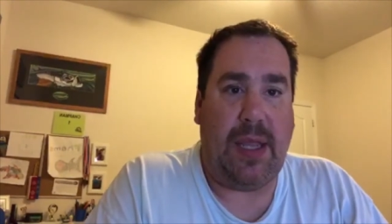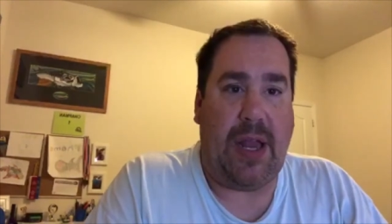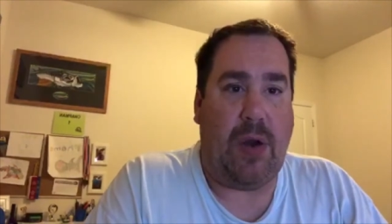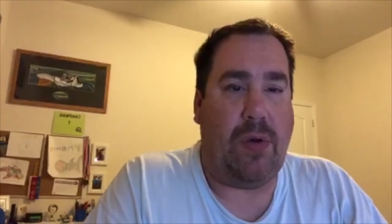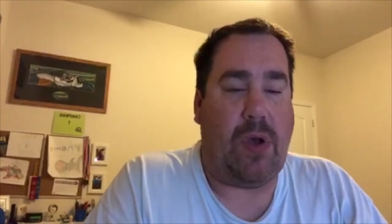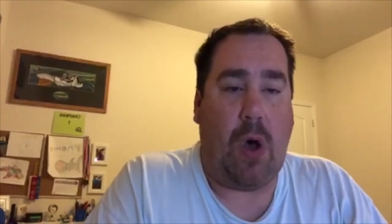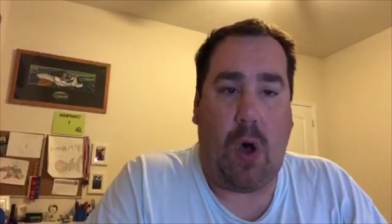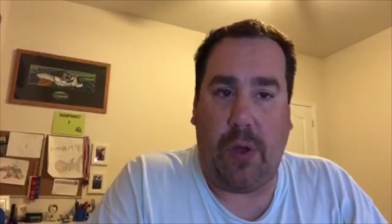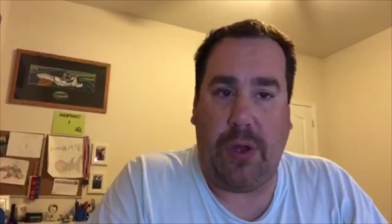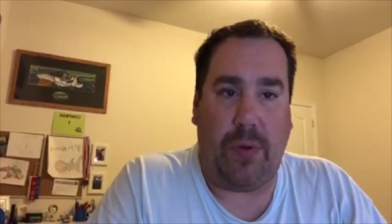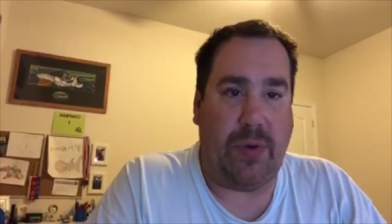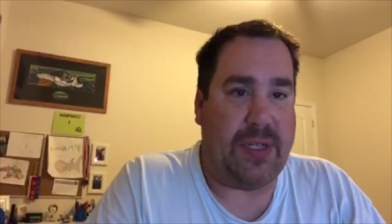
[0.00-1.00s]
They don't
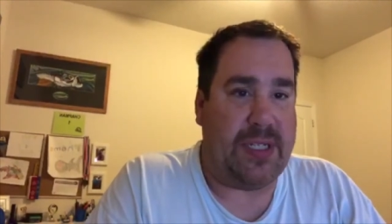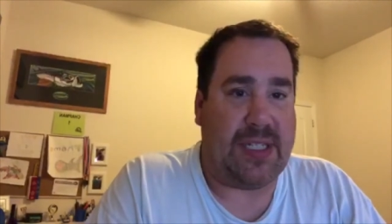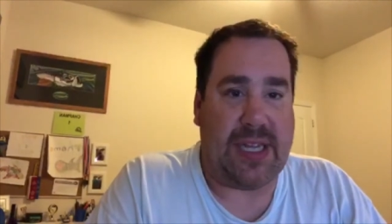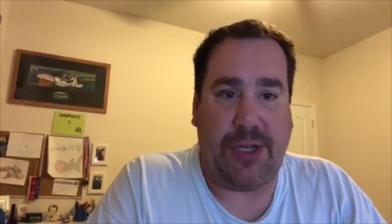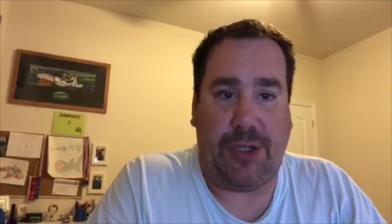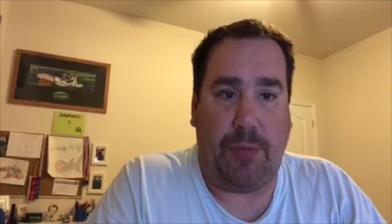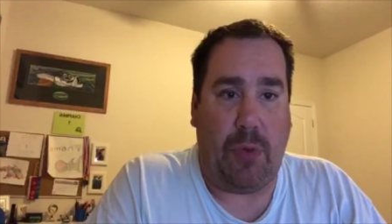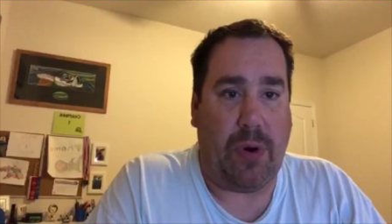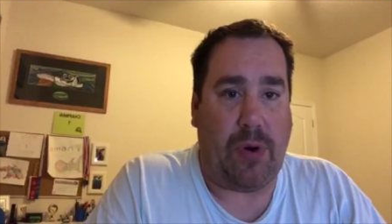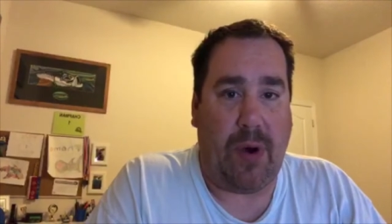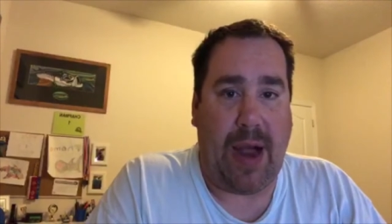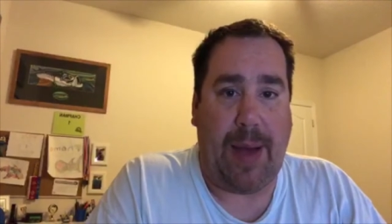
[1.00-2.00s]
call you and send you
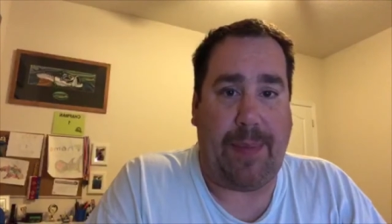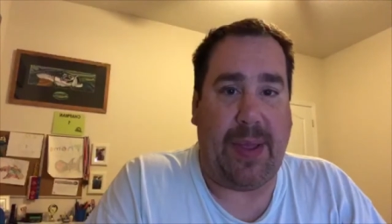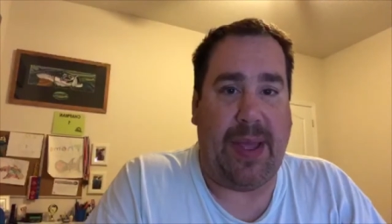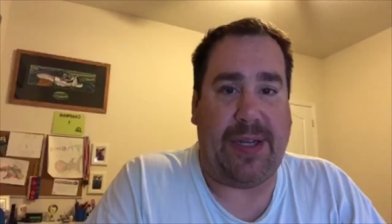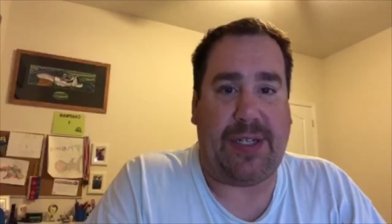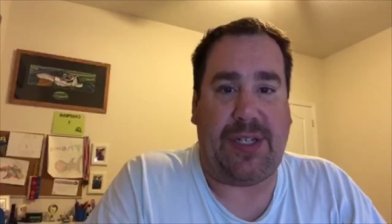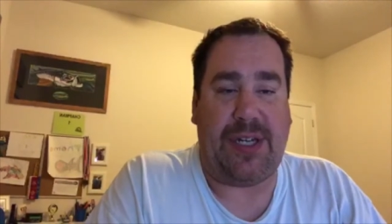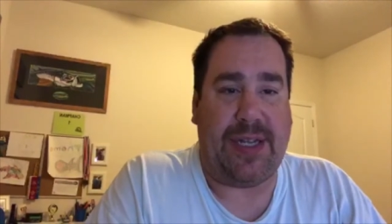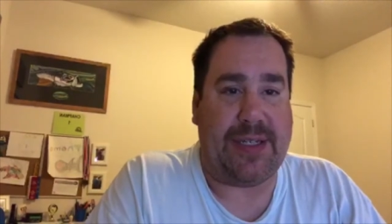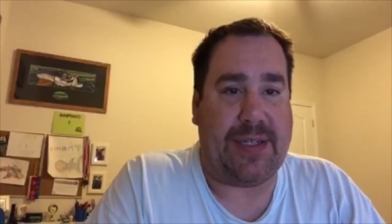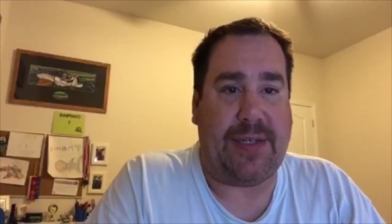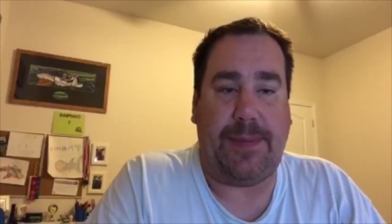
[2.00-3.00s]
more crap. It's
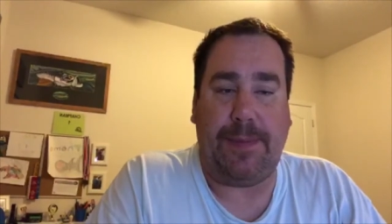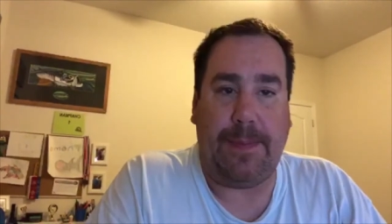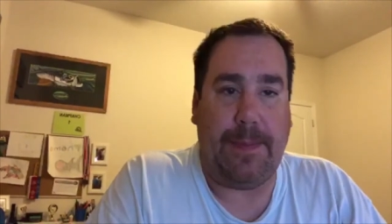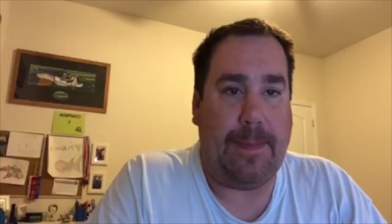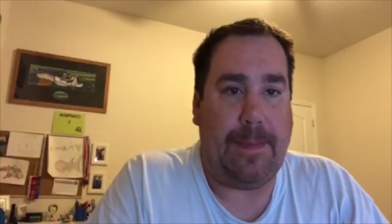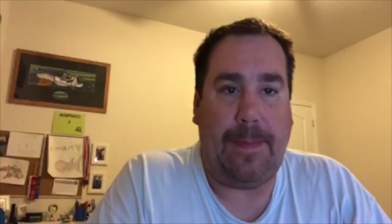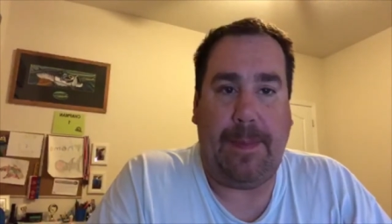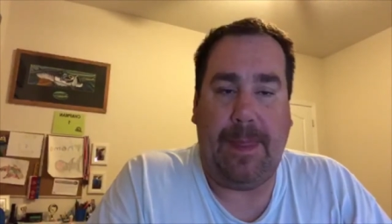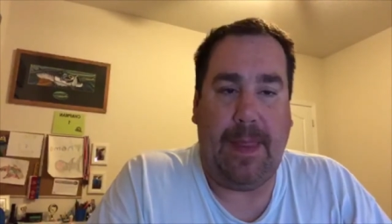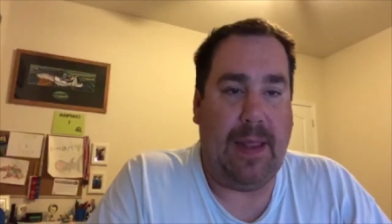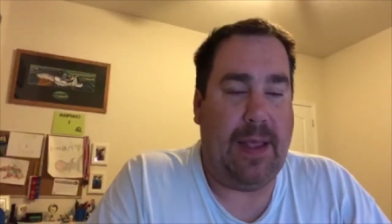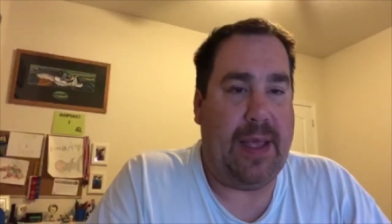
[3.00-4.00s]
just
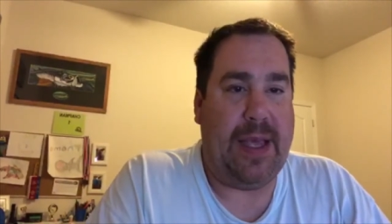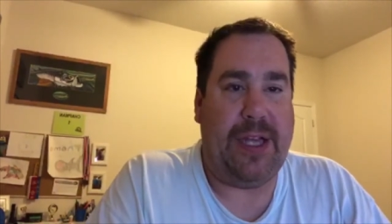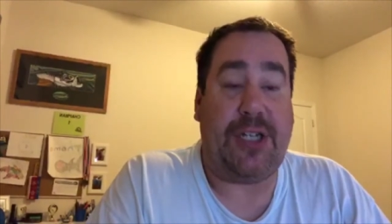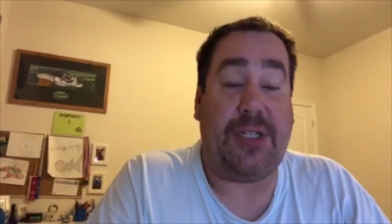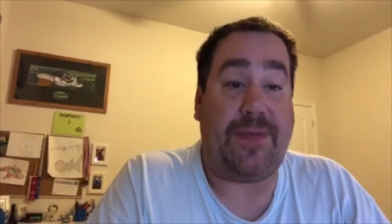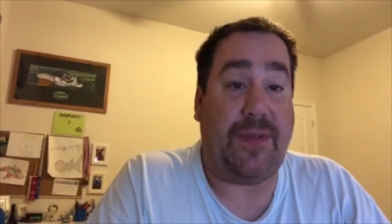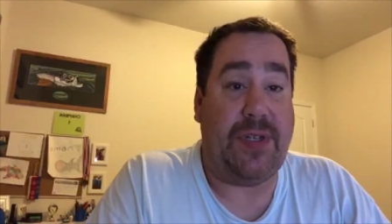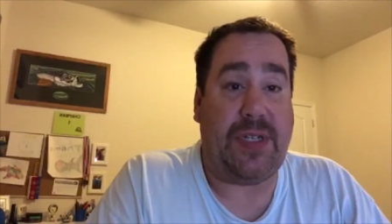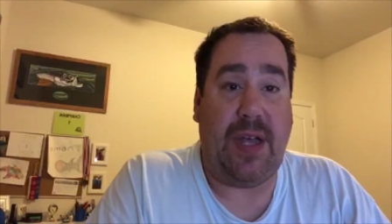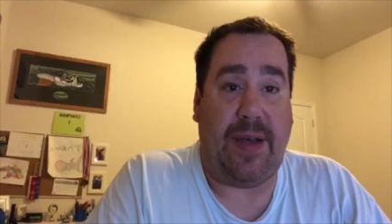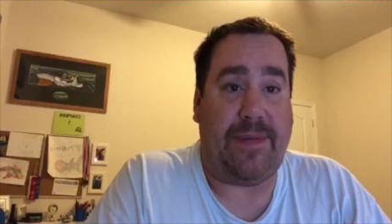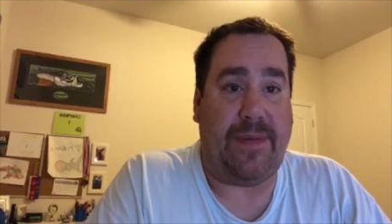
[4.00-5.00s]
free
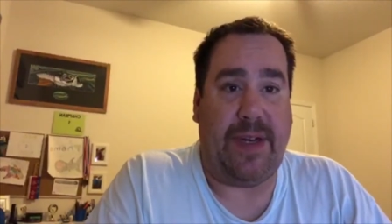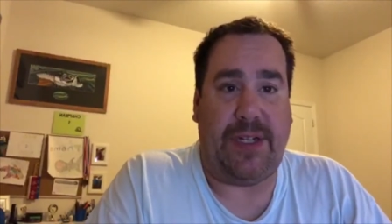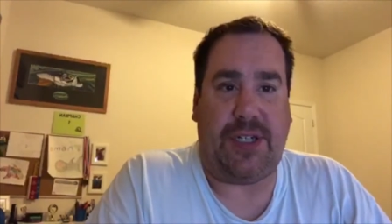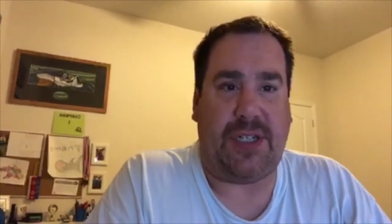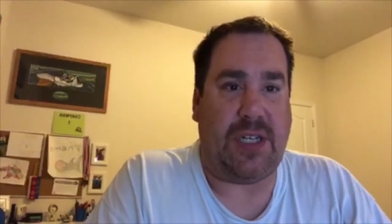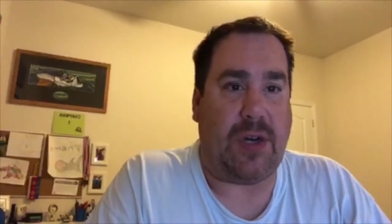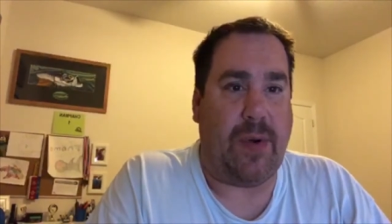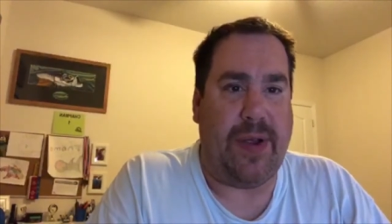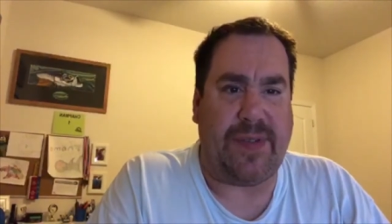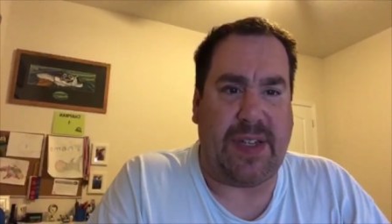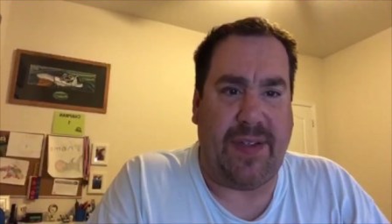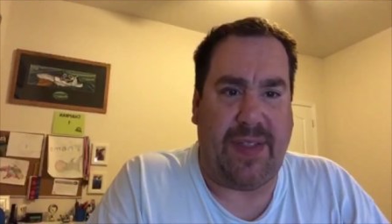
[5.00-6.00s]
stuff. And it's just our
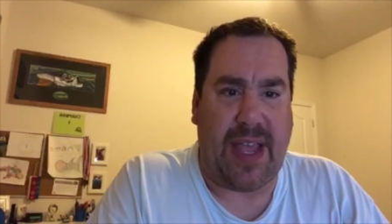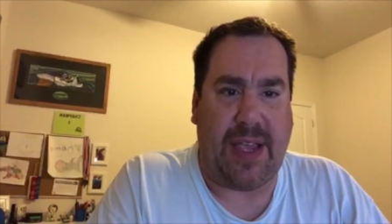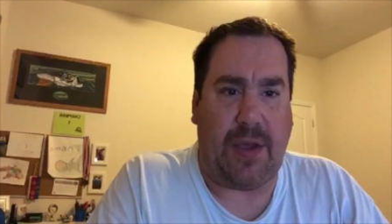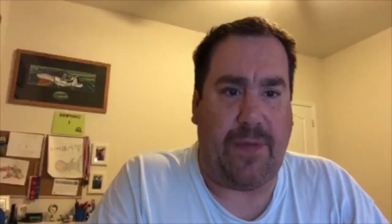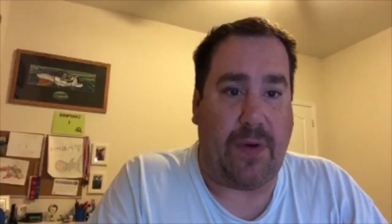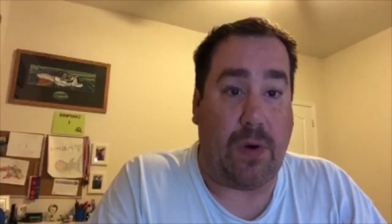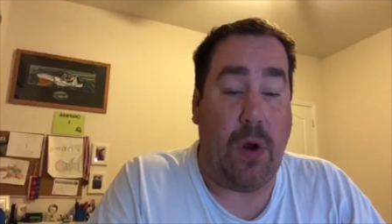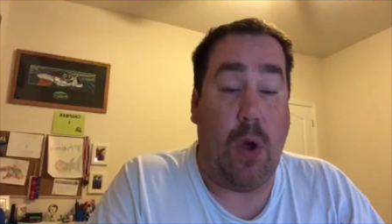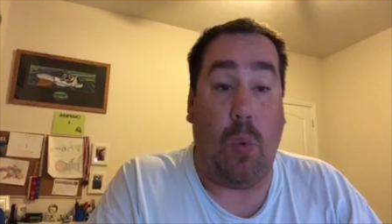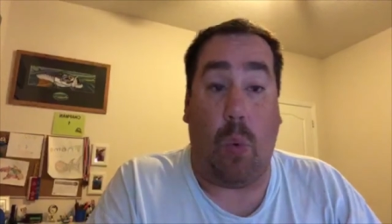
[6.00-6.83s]
way of saying thank you for